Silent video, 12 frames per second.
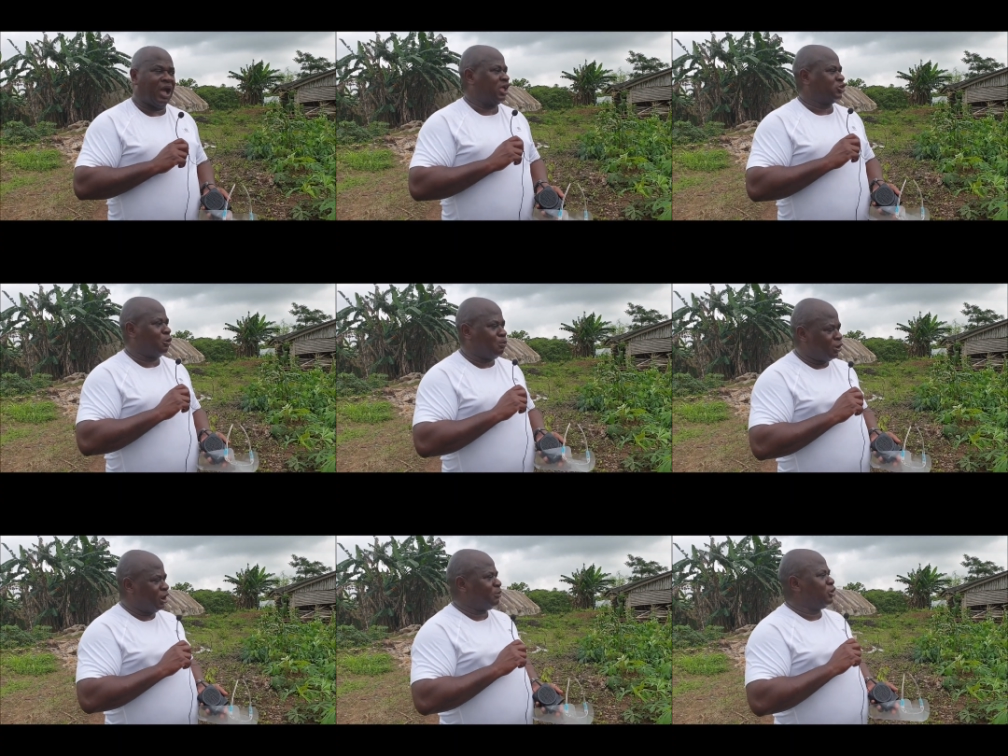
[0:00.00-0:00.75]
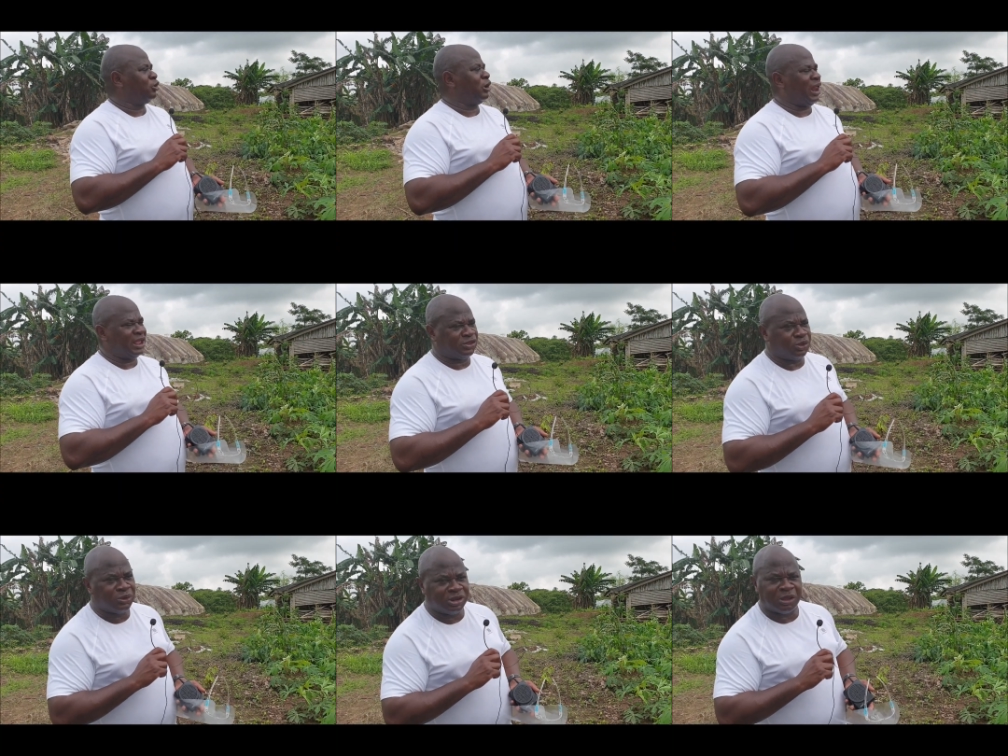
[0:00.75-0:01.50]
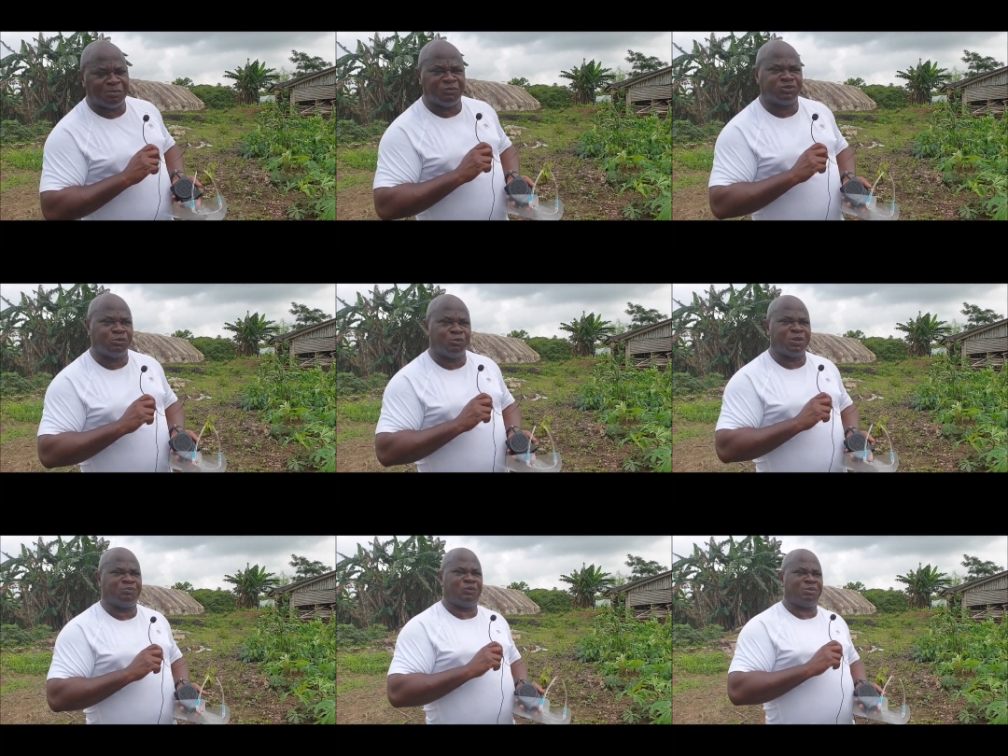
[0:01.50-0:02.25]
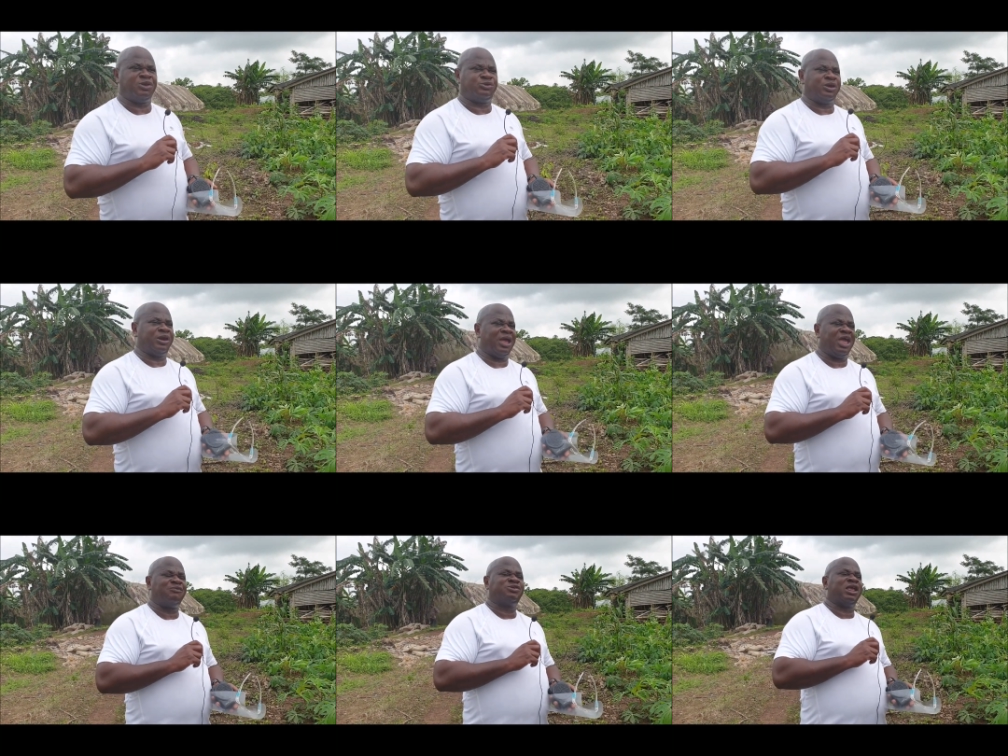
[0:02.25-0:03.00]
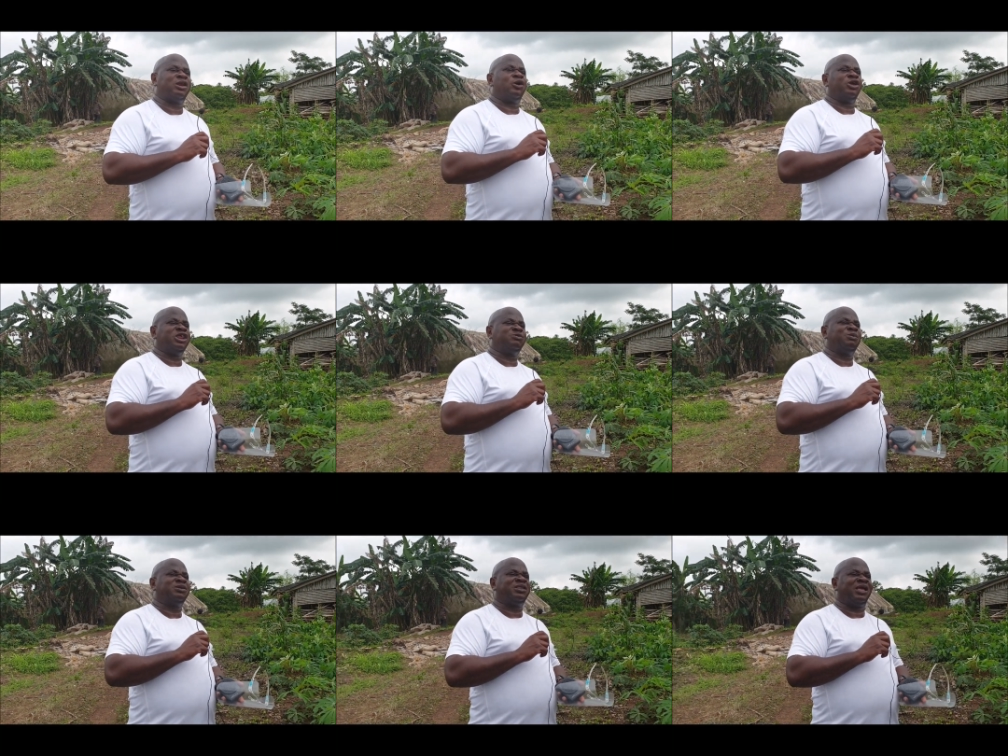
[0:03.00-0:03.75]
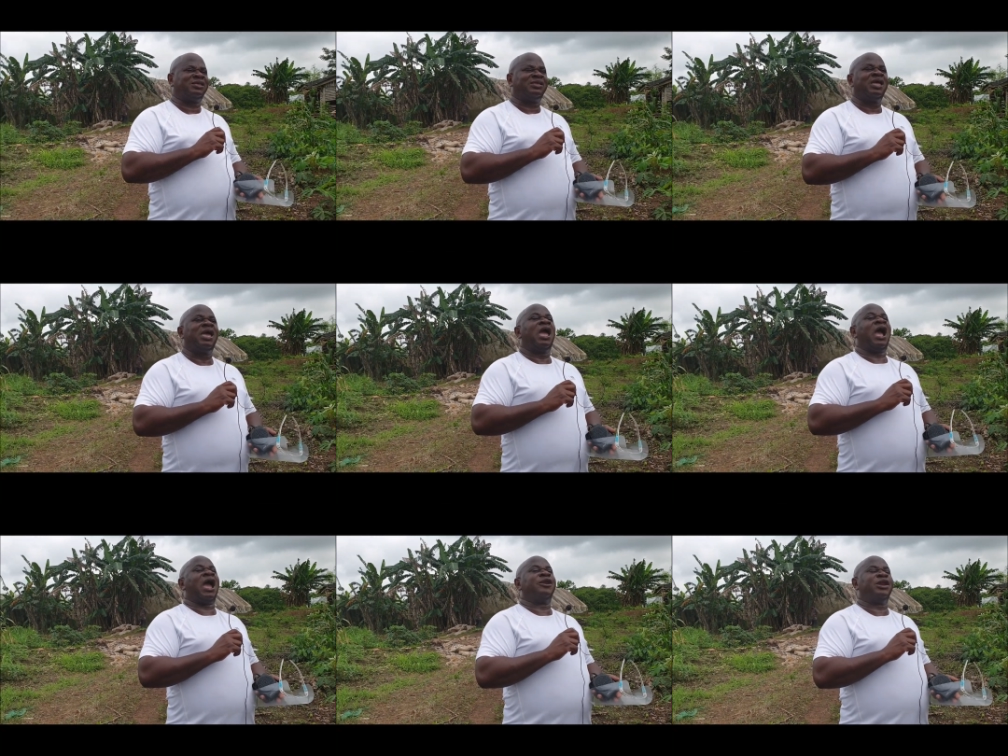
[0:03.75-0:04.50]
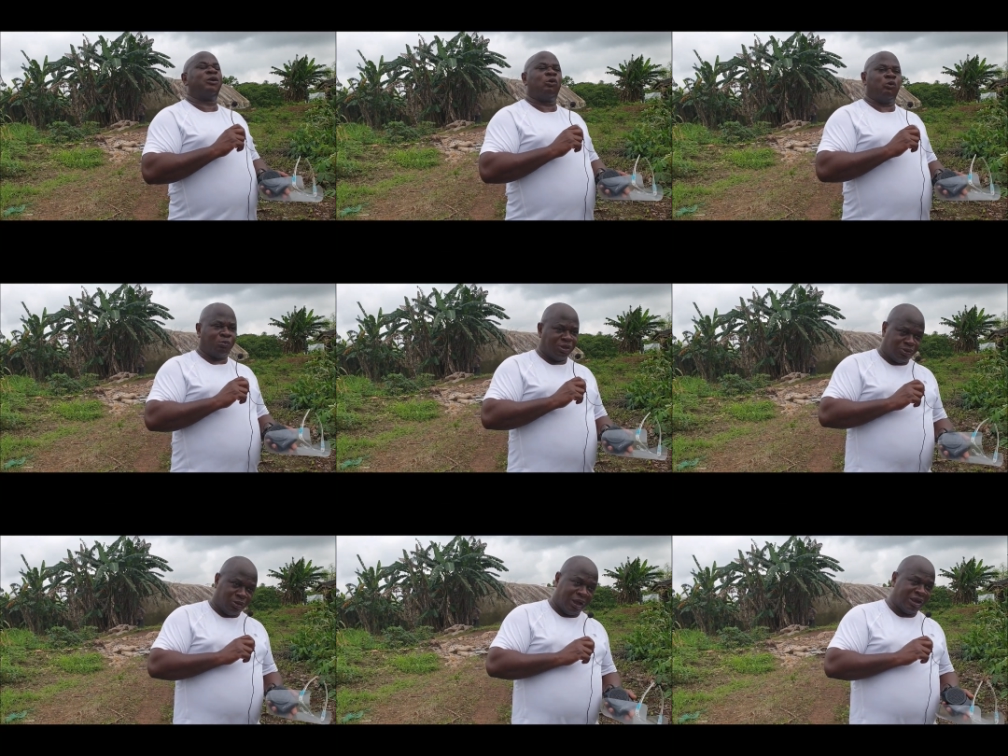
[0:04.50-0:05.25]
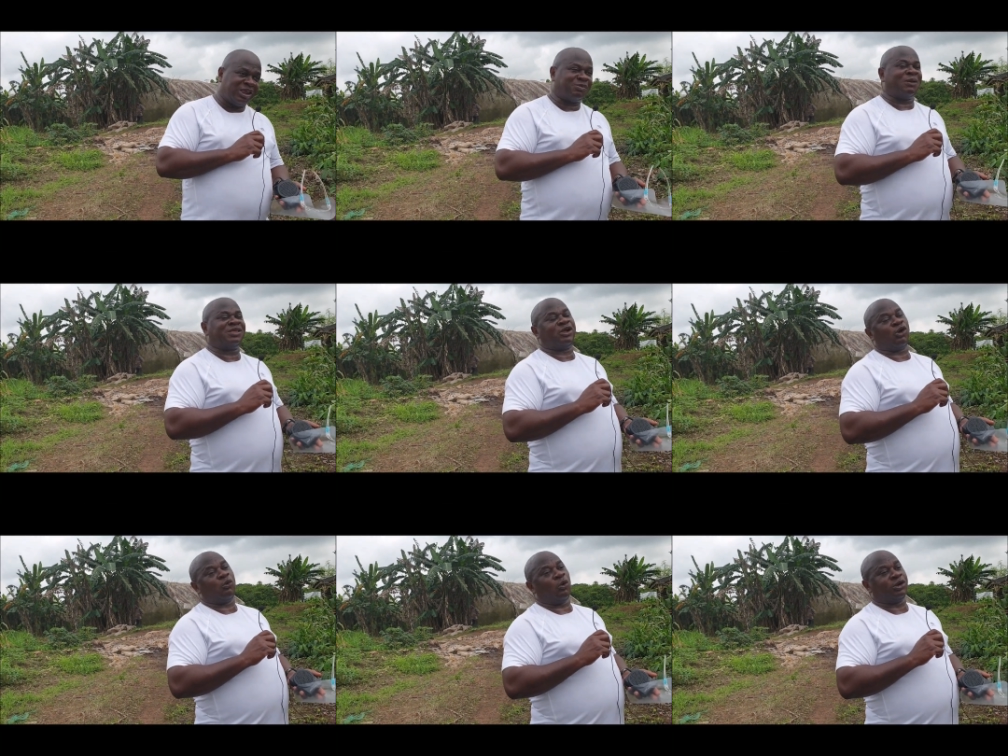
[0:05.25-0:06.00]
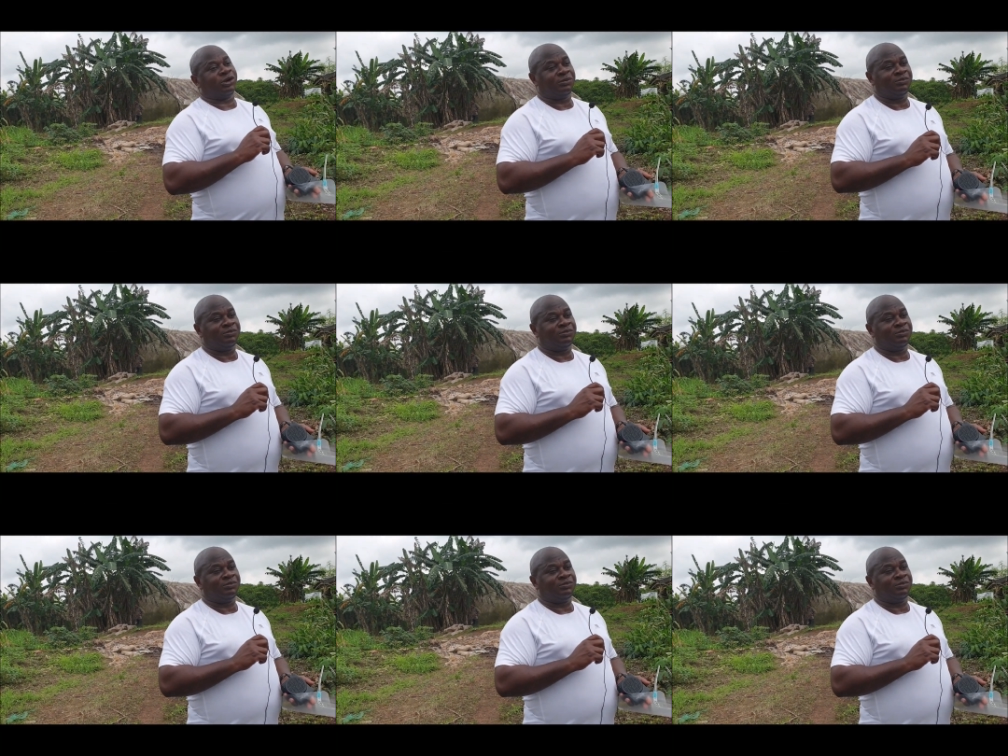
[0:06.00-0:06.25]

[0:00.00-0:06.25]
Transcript: at some point, I'm not going to lie to you, this is a profitable big farming training. If you stay long in this business, another one will meet you here. This is my second one.